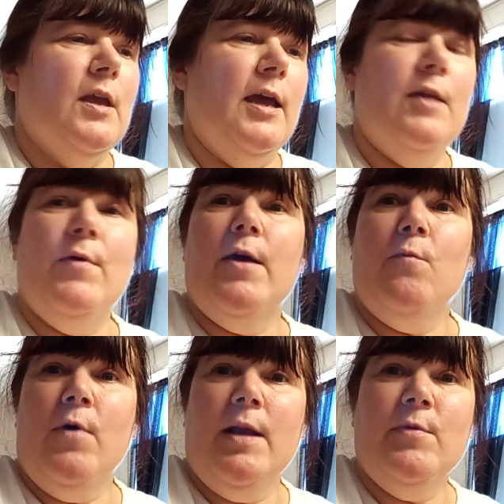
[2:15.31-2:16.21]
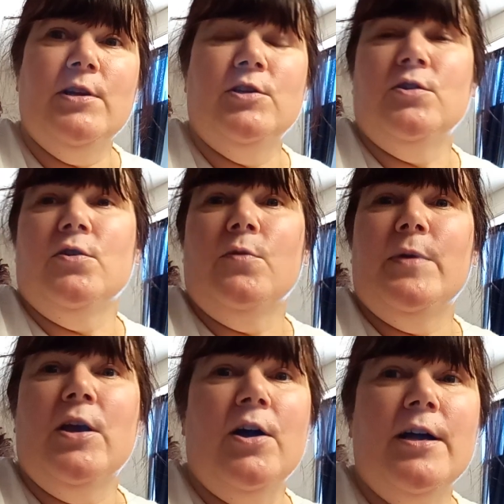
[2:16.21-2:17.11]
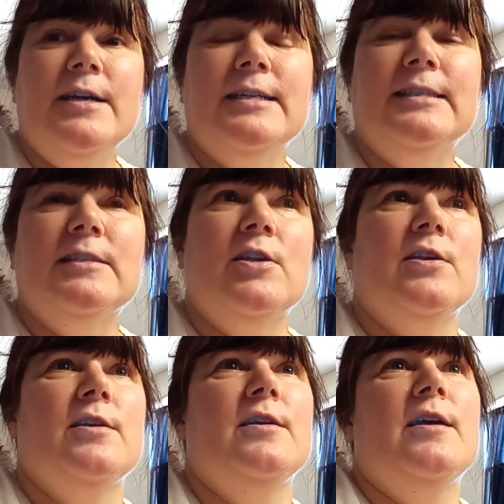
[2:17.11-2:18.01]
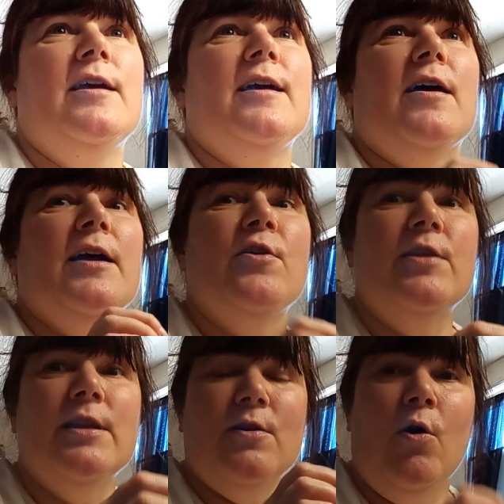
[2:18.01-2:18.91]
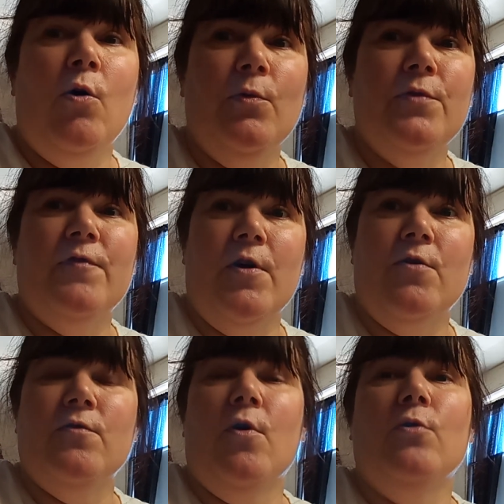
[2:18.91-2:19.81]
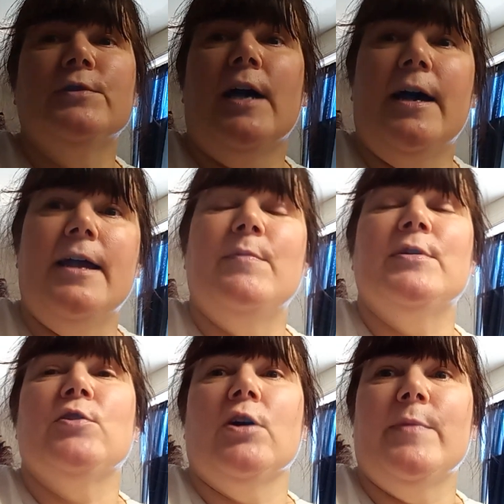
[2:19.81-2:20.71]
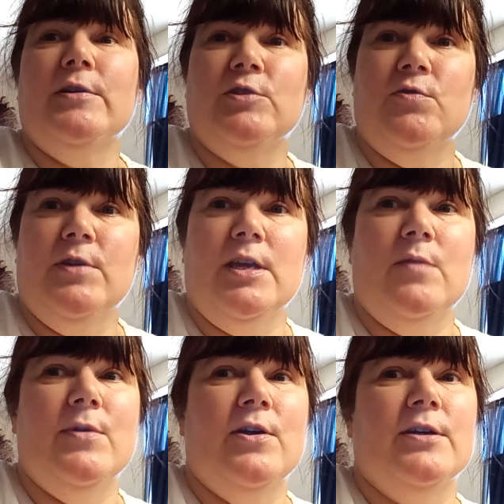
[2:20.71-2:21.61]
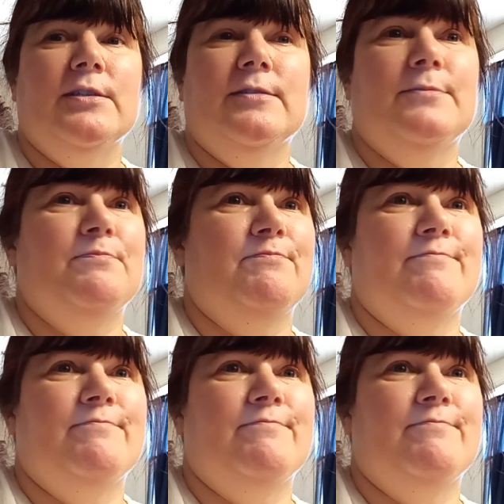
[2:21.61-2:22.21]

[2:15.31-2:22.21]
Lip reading: anyway, what I'm going to do, because I couldn't hold the phone the whole time and talk about Zuki, because,